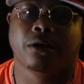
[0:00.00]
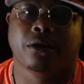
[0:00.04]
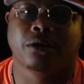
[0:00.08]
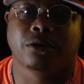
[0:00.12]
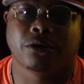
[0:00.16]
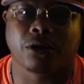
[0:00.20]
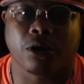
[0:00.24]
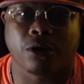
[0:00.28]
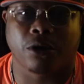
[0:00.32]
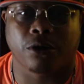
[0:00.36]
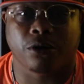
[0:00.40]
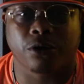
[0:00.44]

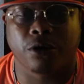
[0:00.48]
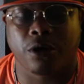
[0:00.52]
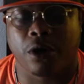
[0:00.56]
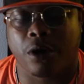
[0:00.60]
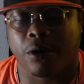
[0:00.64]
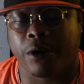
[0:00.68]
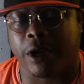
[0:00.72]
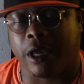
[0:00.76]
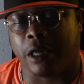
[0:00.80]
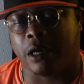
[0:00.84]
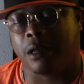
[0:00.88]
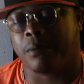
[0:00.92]
So, you
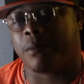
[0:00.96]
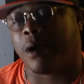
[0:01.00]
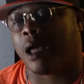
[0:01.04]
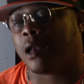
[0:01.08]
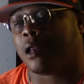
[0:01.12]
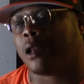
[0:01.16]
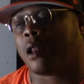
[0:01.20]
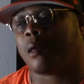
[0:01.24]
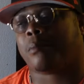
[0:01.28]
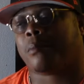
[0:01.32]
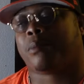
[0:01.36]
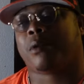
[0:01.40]
know,
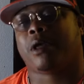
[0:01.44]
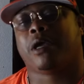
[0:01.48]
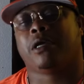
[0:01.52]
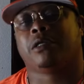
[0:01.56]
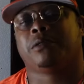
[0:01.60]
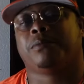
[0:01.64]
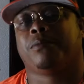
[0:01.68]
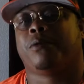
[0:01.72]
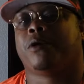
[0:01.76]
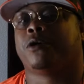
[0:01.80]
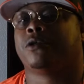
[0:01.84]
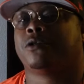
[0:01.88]
anybody that plays
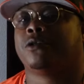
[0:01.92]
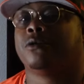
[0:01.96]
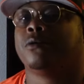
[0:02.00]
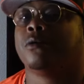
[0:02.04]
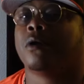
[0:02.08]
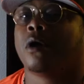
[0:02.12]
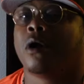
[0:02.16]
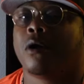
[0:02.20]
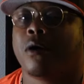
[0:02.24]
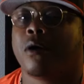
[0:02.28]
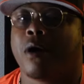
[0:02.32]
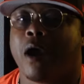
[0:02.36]
sports, you
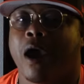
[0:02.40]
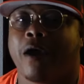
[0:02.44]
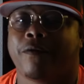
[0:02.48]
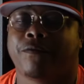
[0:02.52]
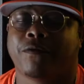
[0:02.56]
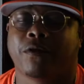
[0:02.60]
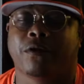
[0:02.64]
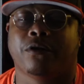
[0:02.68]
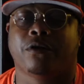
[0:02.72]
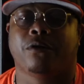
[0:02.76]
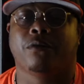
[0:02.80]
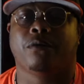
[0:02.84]
know,
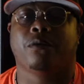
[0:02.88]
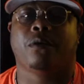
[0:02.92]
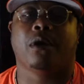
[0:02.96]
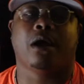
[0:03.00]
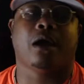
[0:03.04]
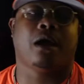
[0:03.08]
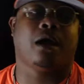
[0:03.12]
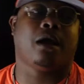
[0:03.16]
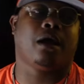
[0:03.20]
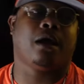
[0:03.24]
after you